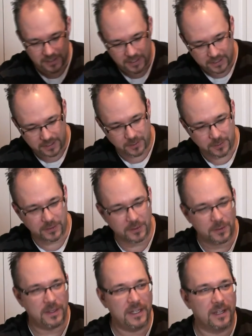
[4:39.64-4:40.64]
with
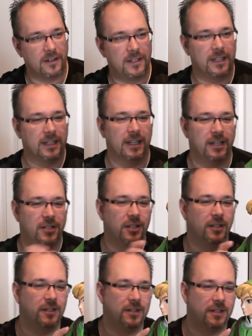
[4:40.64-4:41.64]
no knee articulation,
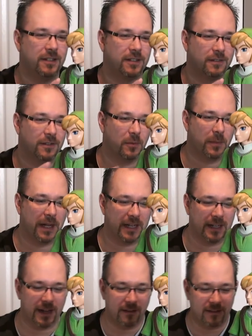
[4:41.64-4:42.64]
there's, no bending
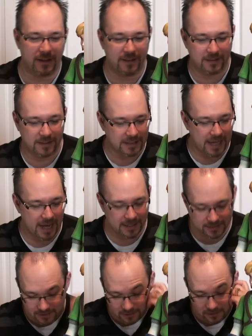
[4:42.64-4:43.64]
down, anything like
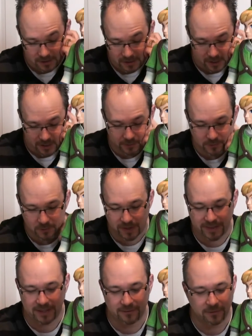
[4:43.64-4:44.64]
that. So, I don't know why
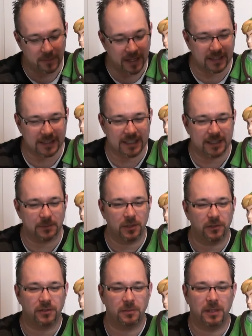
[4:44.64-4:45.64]
they even made his legs
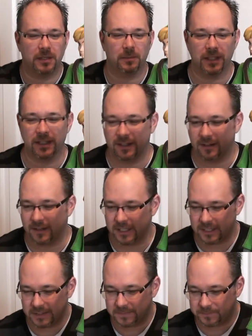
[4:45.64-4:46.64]
move, to be completely honest.